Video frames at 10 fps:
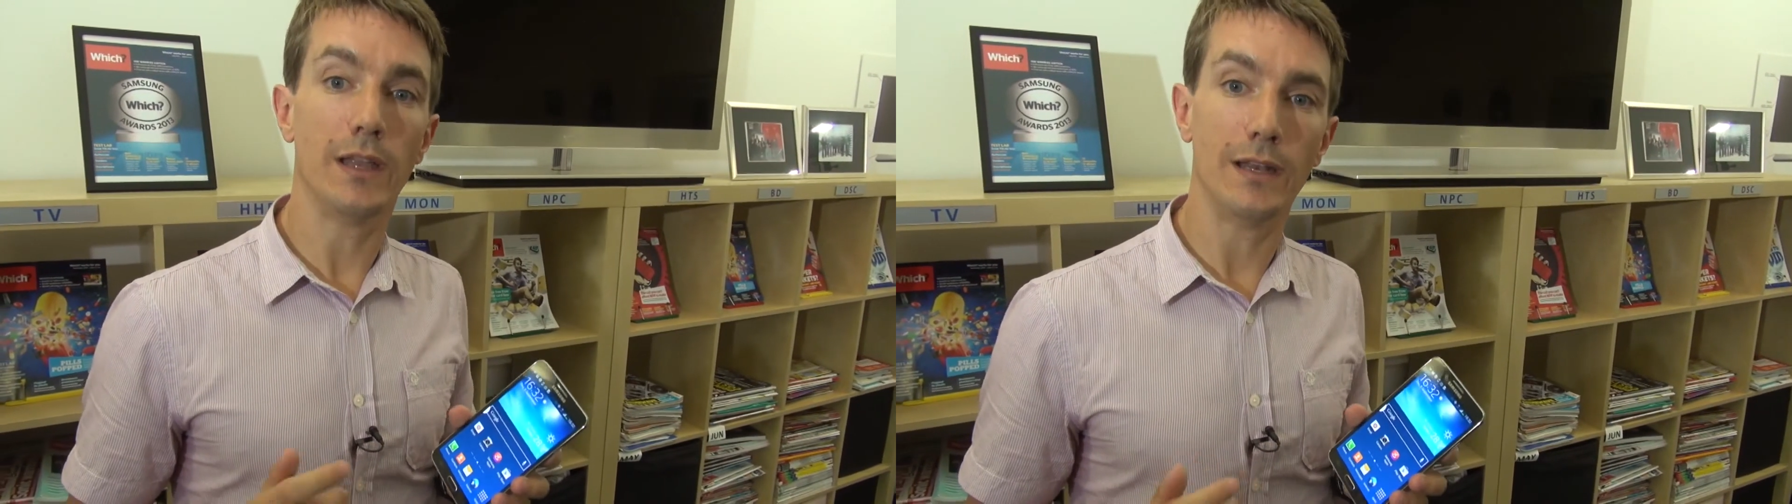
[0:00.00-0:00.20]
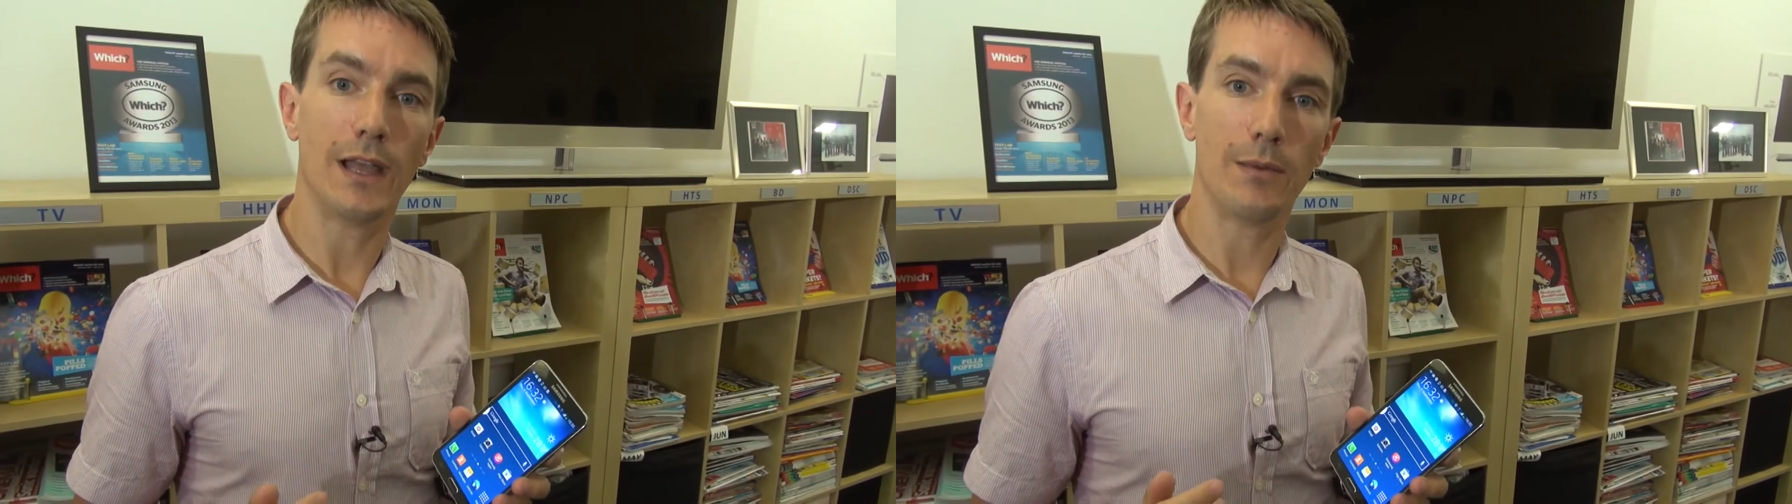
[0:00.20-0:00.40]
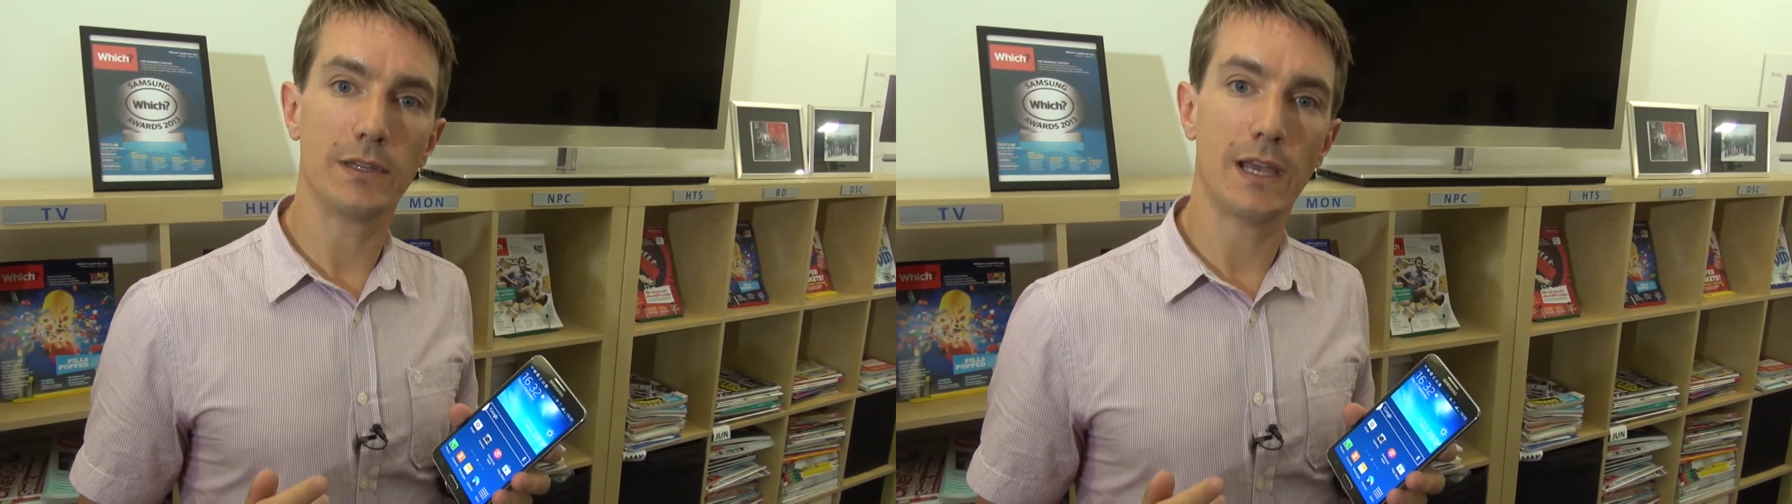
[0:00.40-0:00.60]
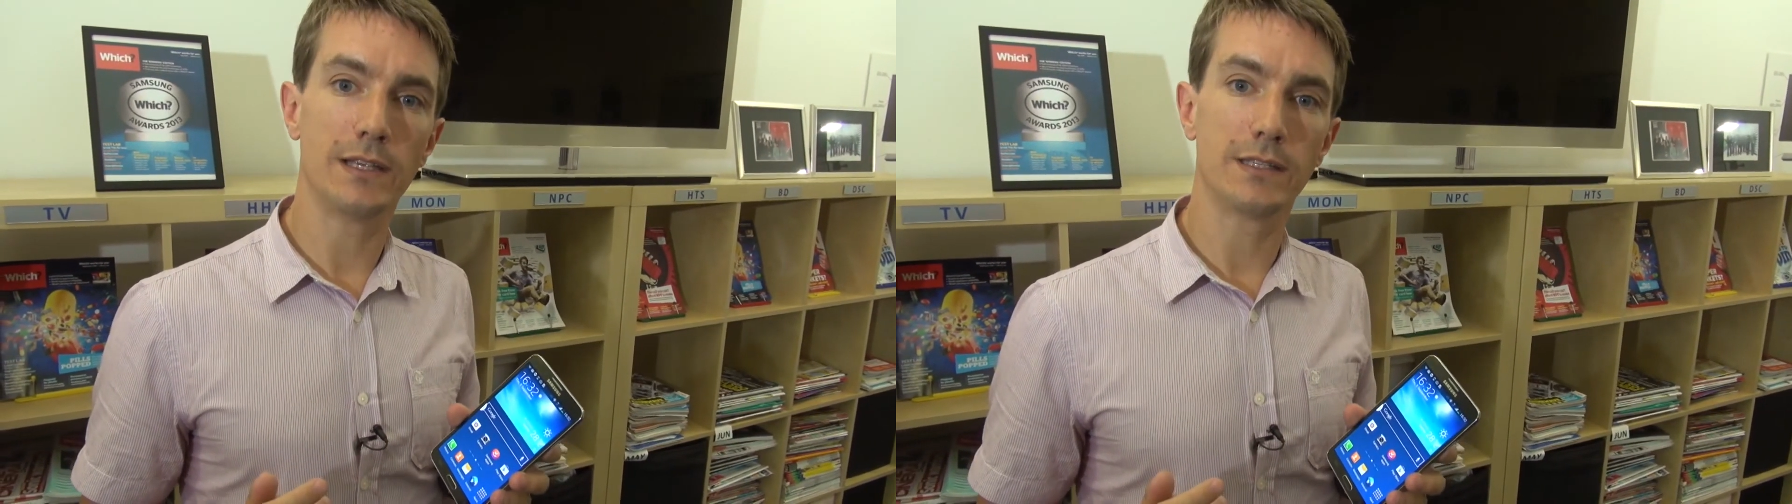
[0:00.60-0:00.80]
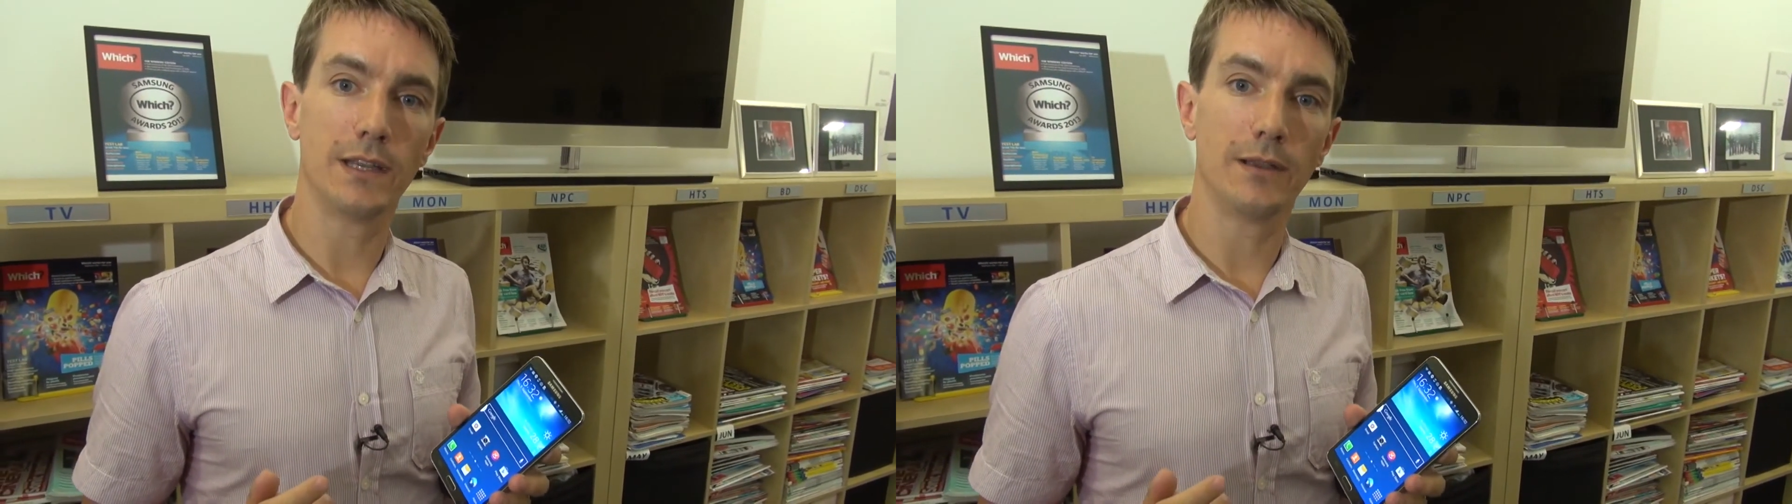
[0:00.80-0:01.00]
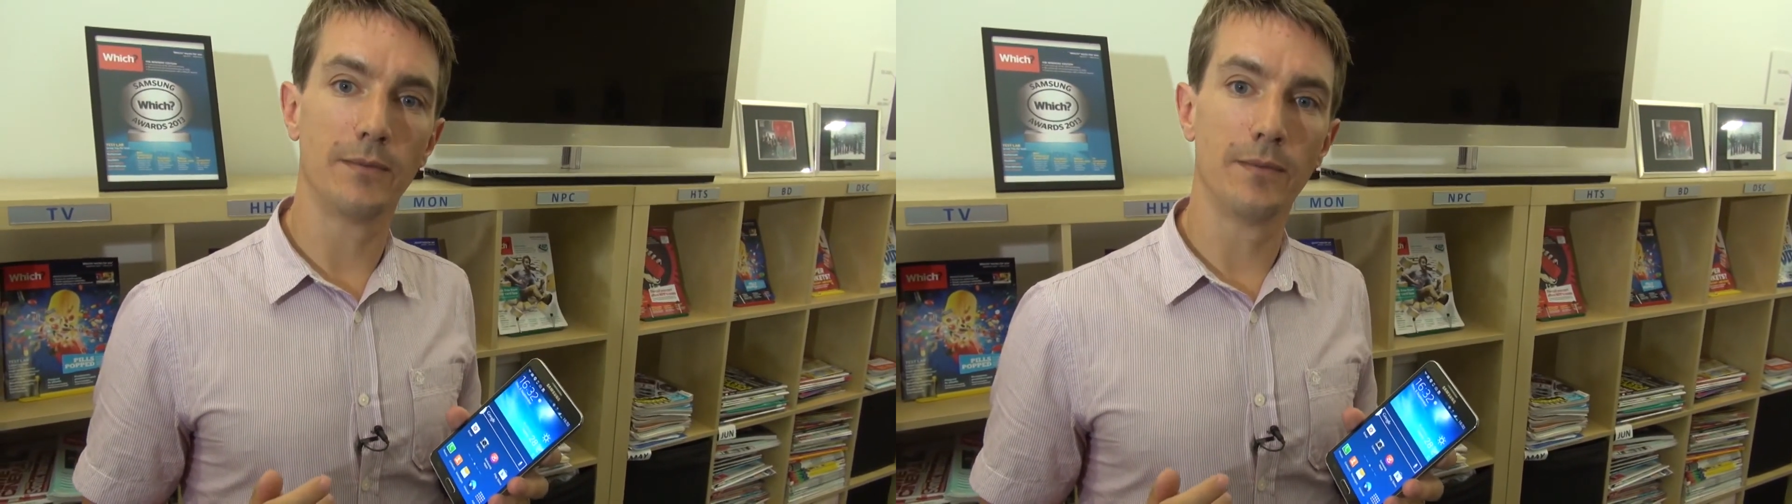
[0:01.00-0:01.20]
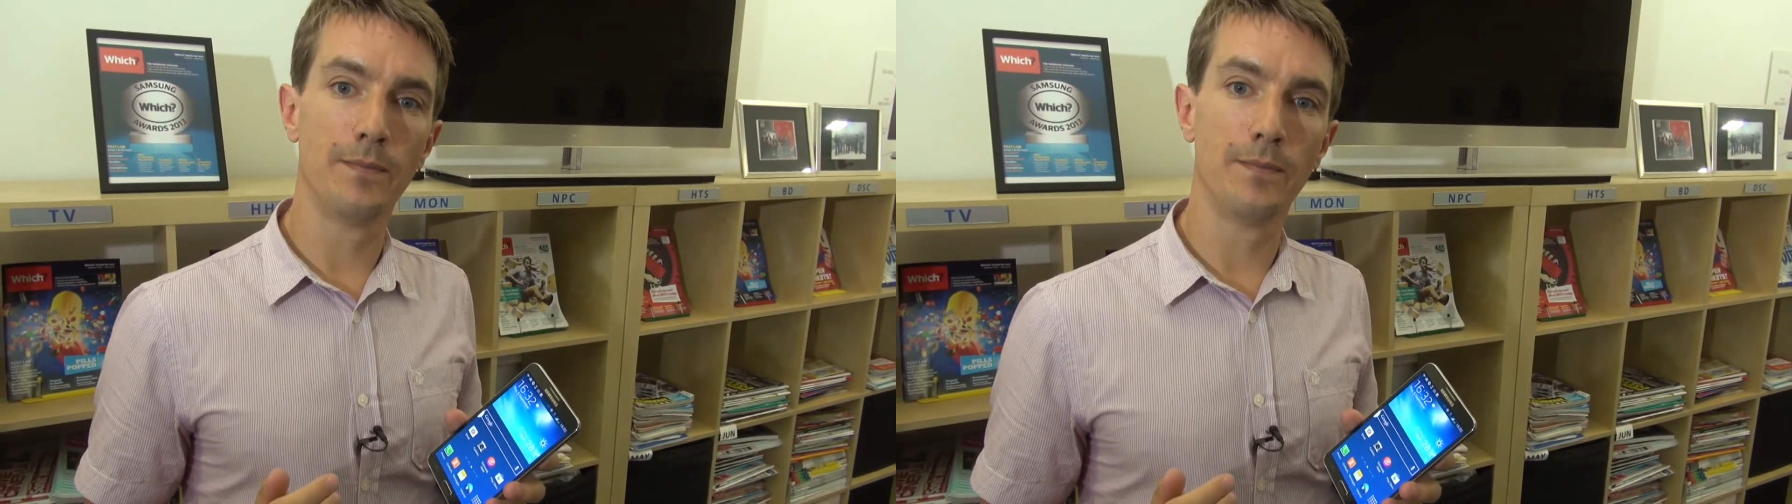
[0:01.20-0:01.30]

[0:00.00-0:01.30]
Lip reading: in-depth testing.